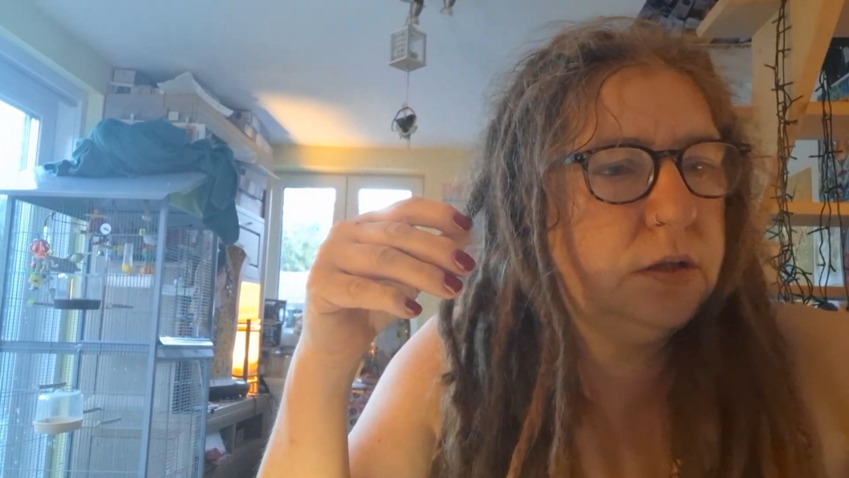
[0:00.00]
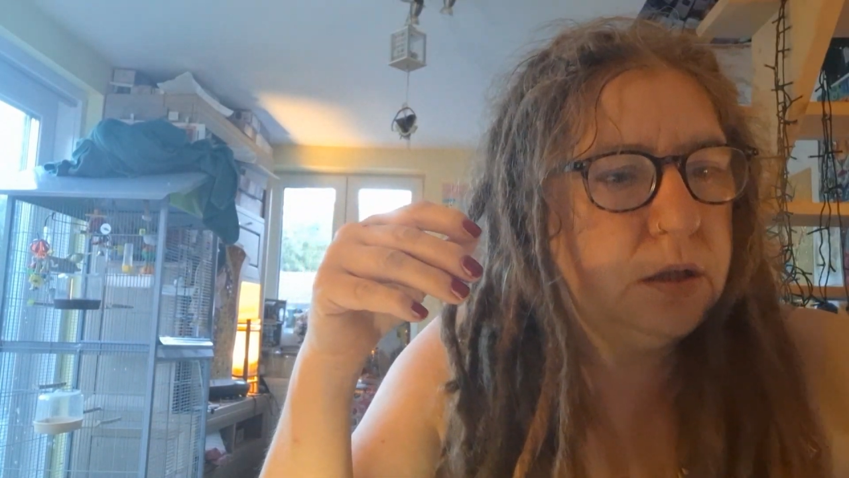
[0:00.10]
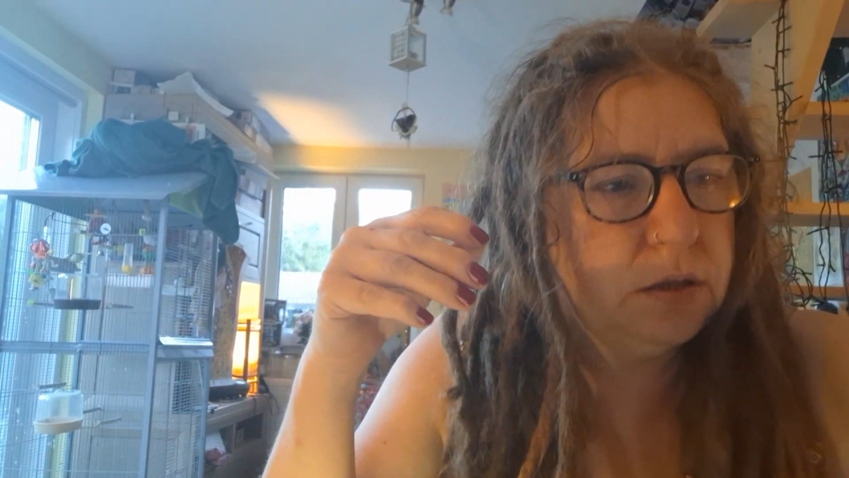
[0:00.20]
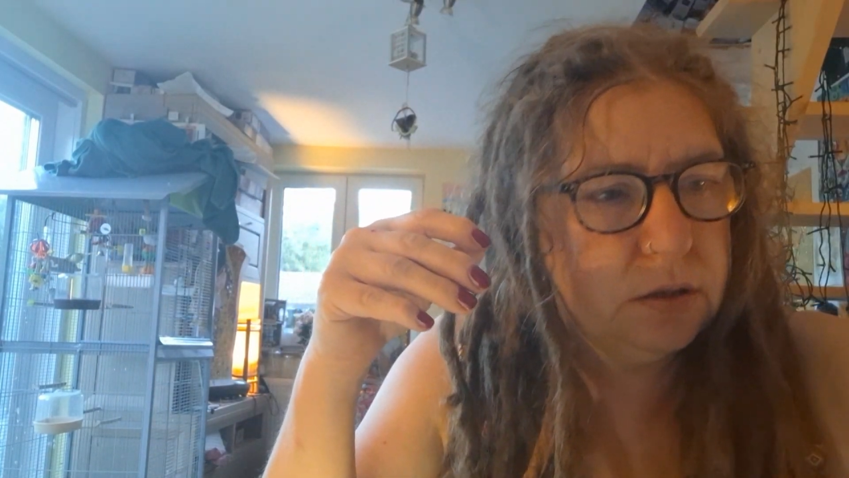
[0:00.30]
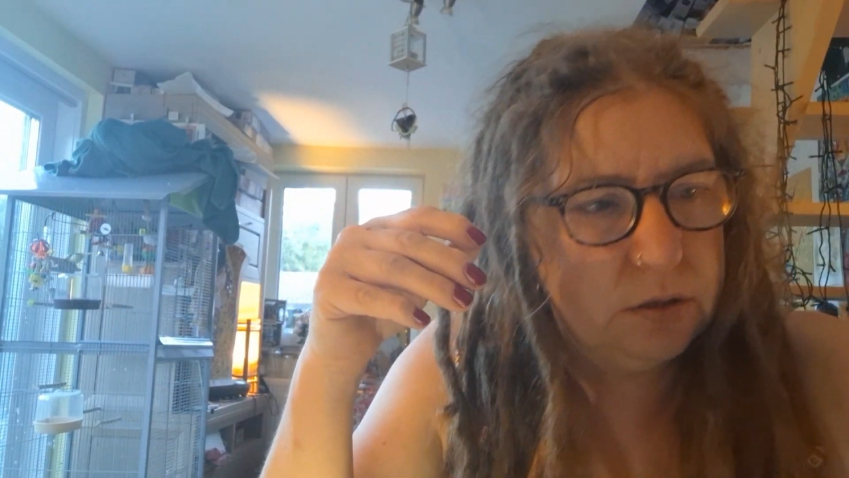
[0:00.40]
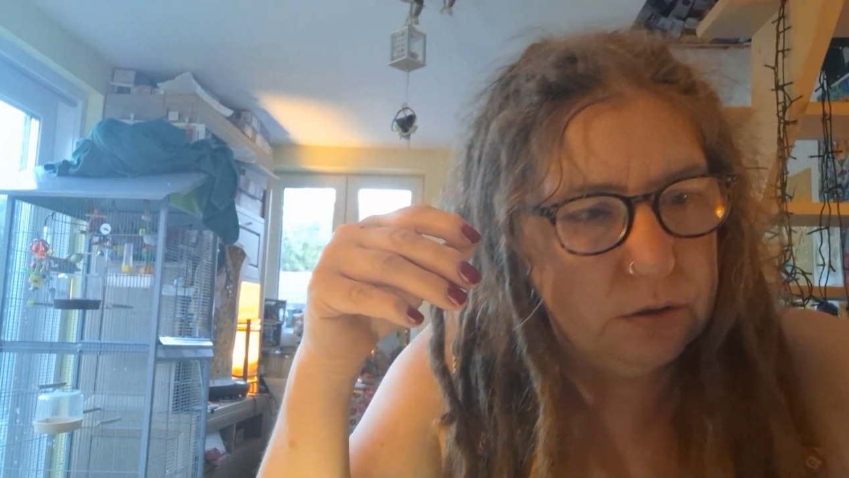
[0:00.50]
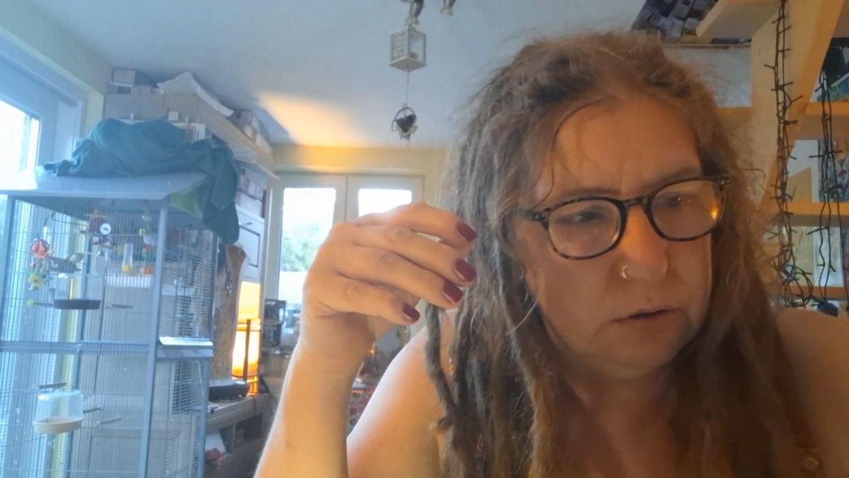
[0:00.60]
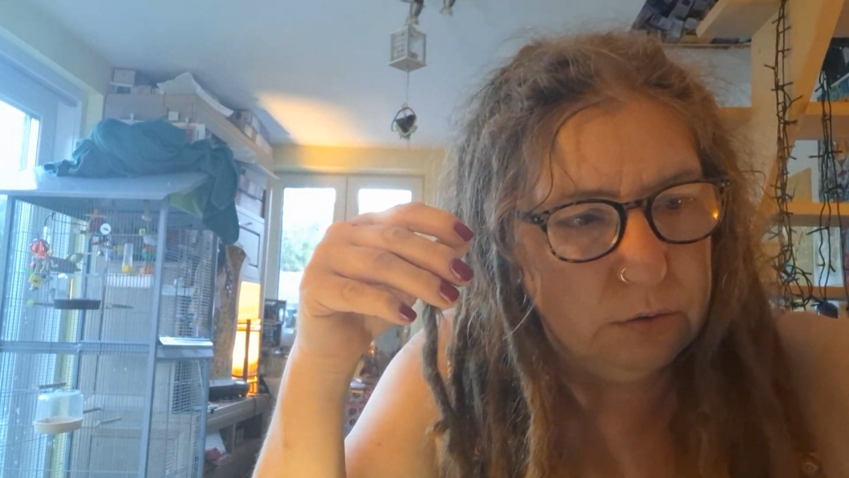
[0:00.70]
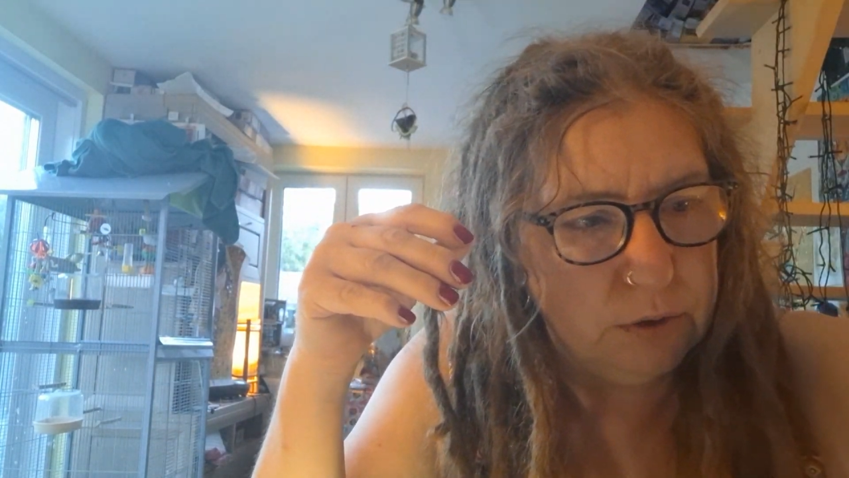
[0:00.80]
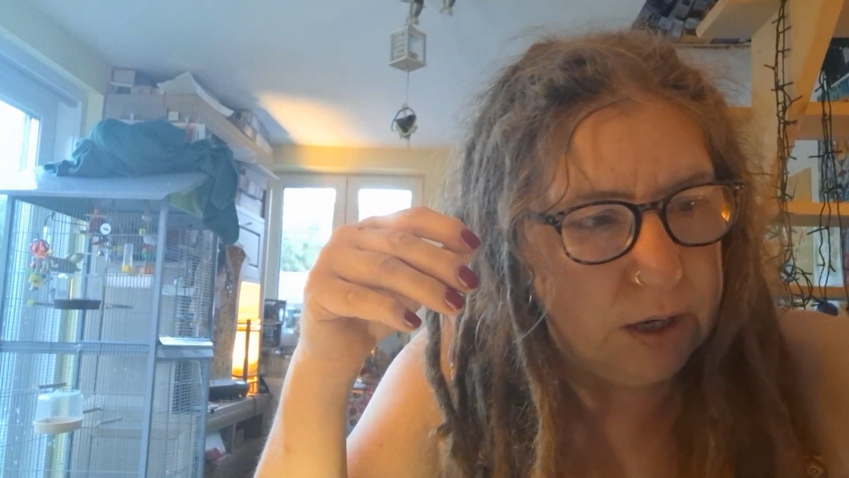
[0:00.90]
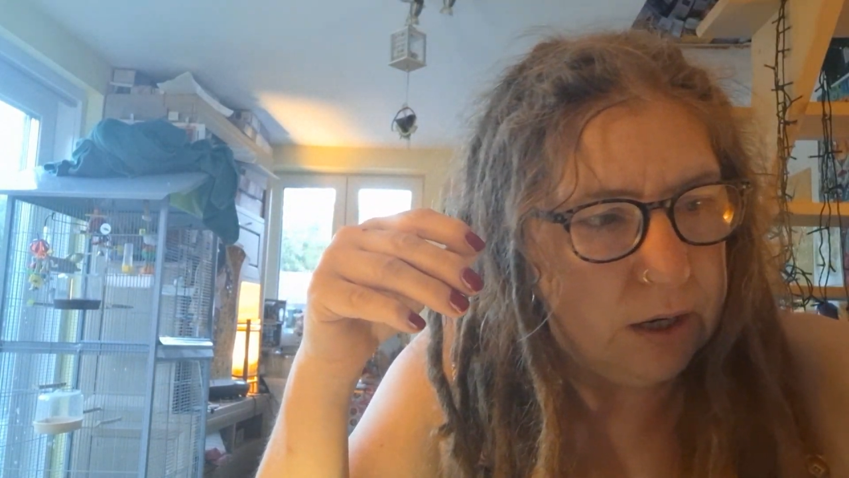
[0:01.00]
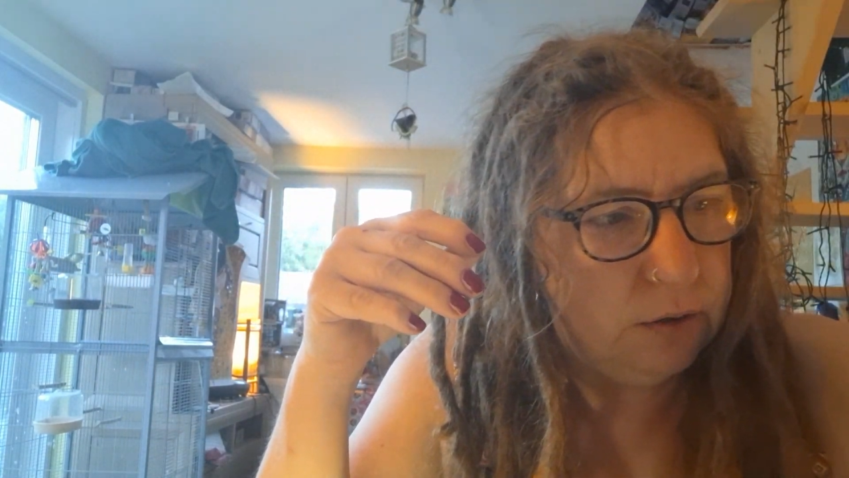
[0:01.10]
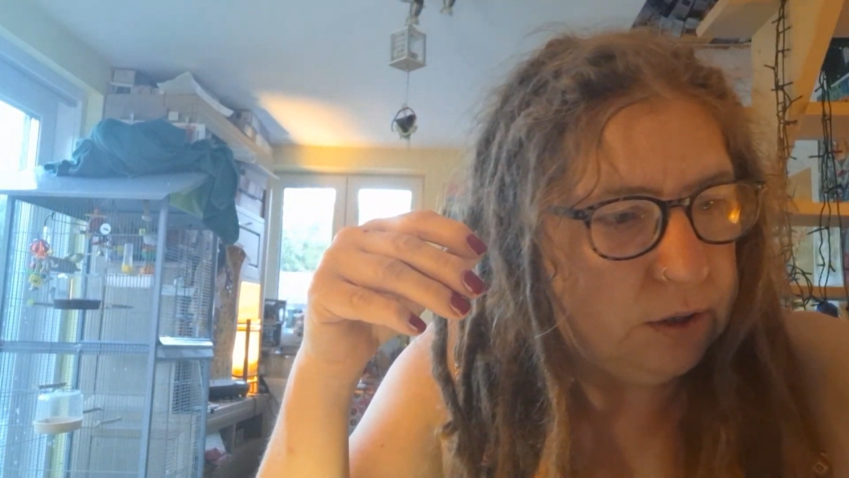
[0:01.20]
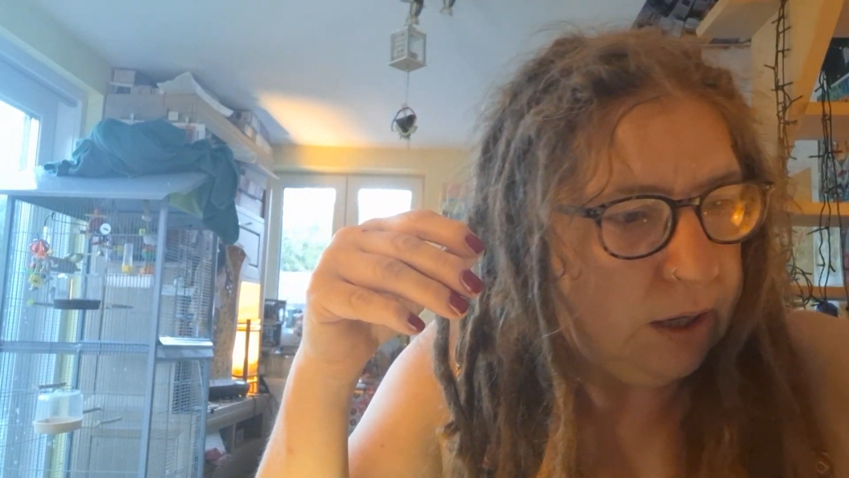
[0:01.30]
are all around.